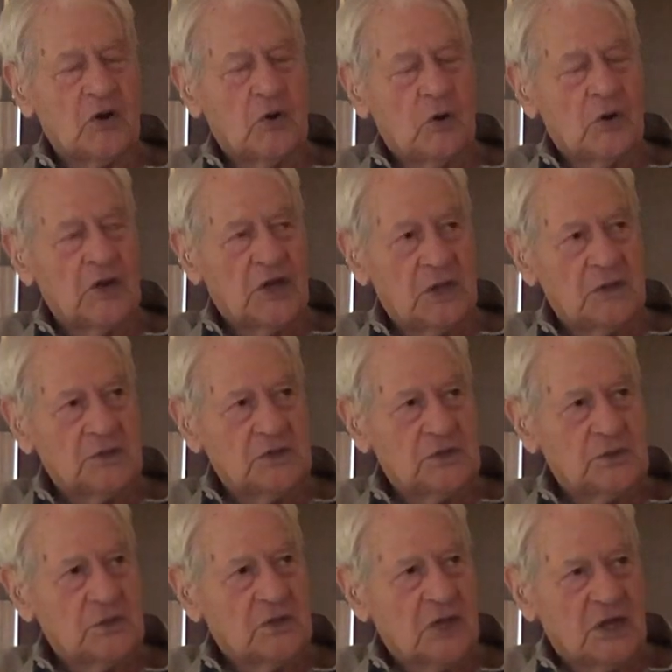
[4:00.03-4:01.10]
going
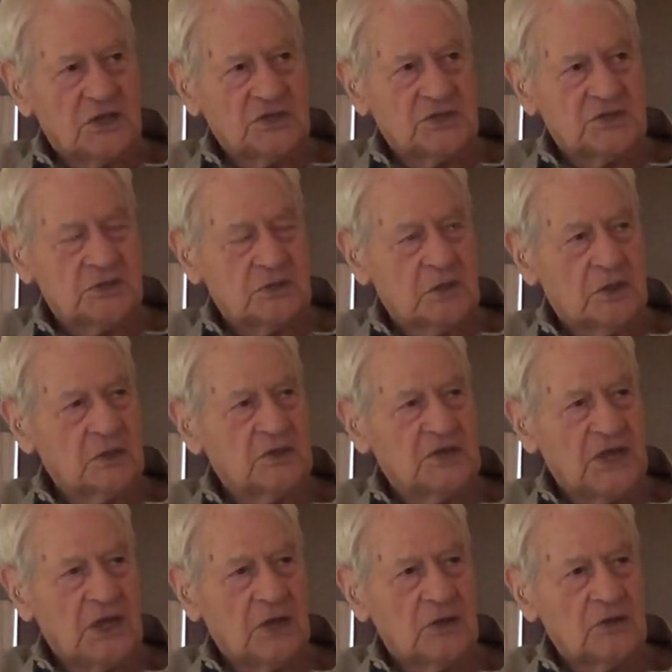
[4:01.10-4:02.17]
into this little
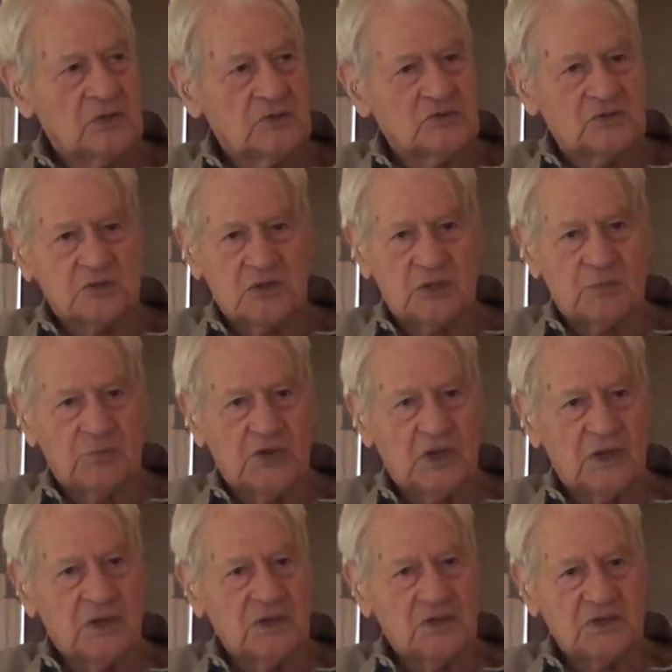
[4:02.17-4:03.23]
town, it's
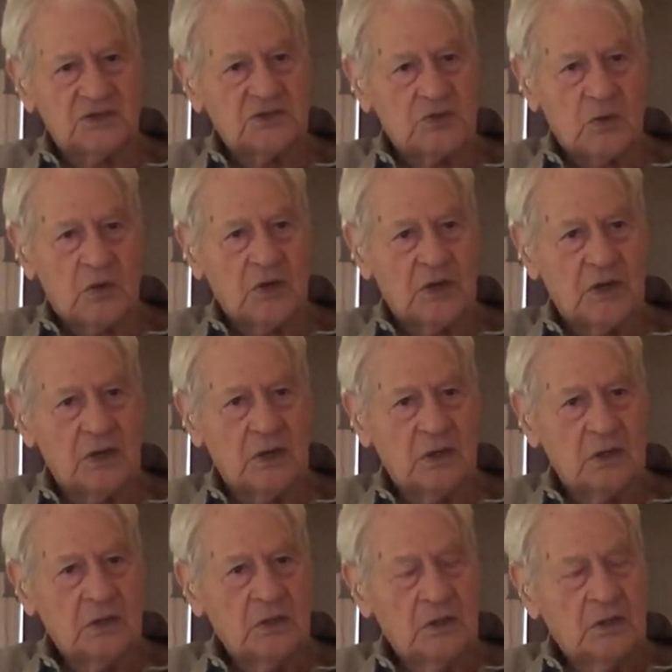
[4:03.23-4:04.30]
completely destroyed,
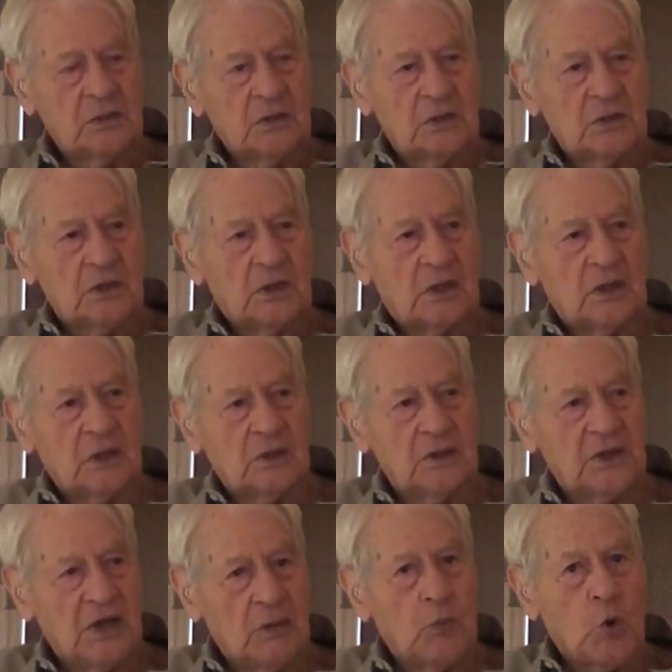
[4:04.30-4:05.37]

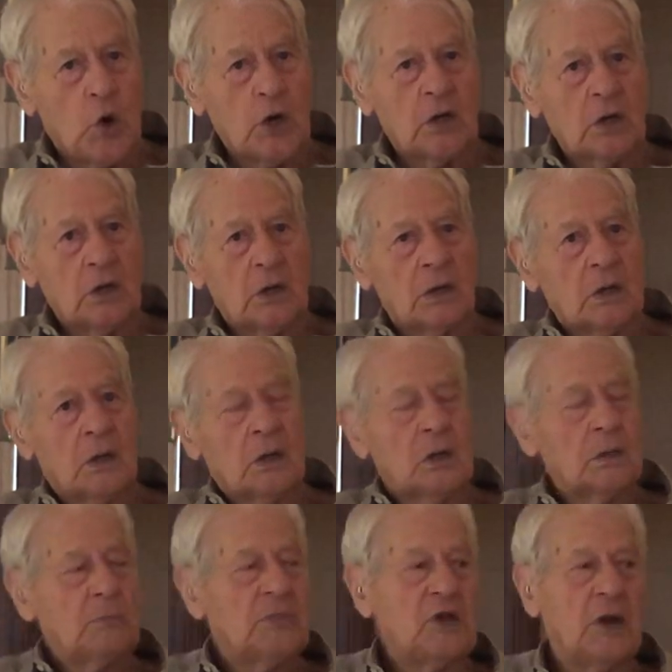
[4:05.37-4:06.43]
Namwon,
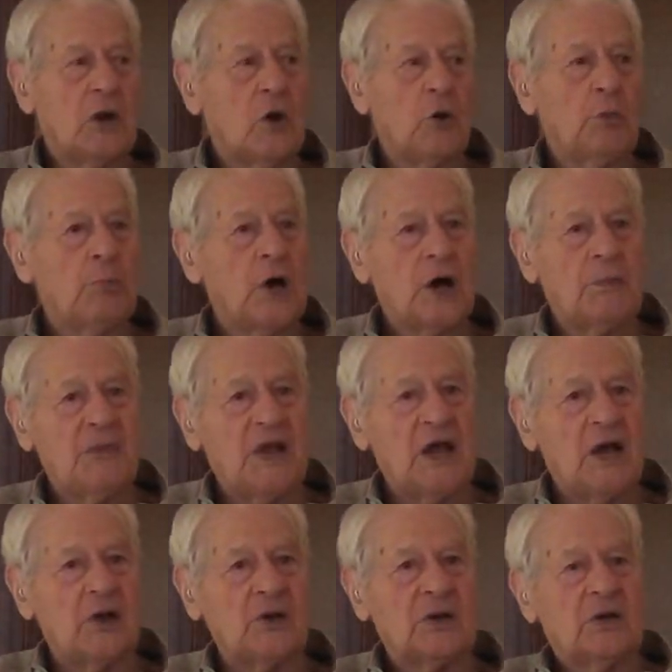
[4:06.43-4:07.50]
been all bombed
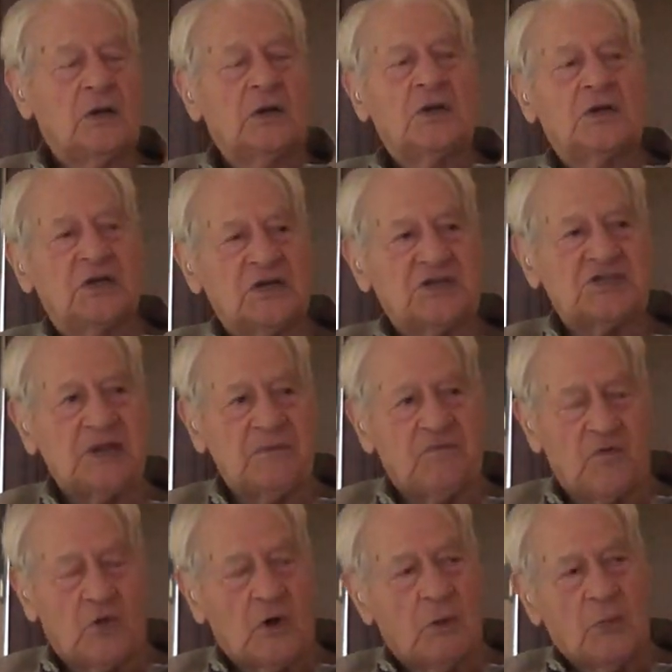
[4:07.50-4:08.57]
out, except
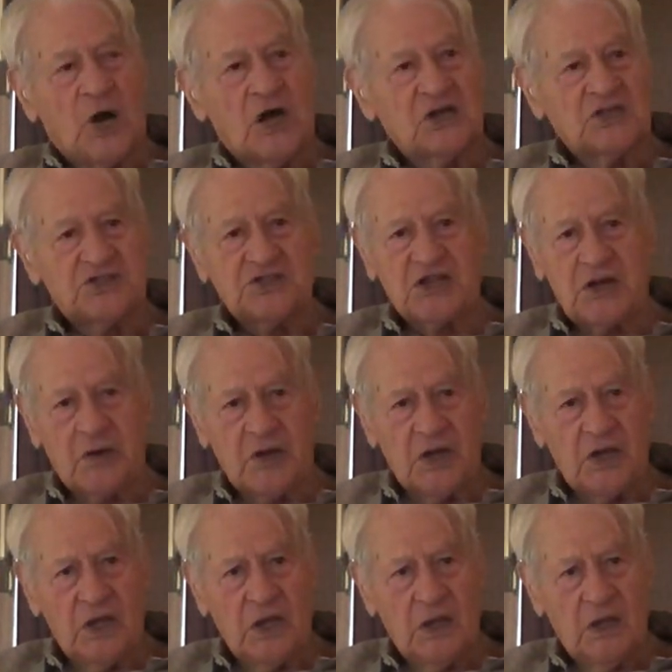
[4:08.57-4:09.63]
for a
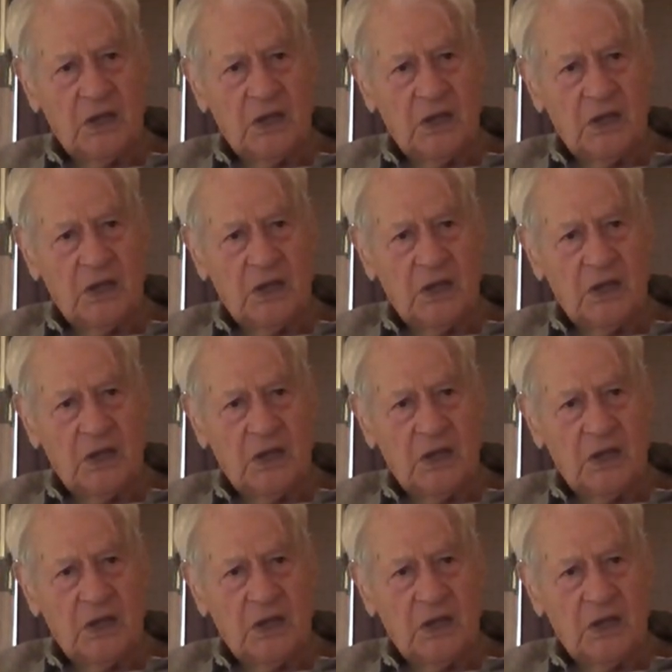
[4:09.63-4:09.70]
monastery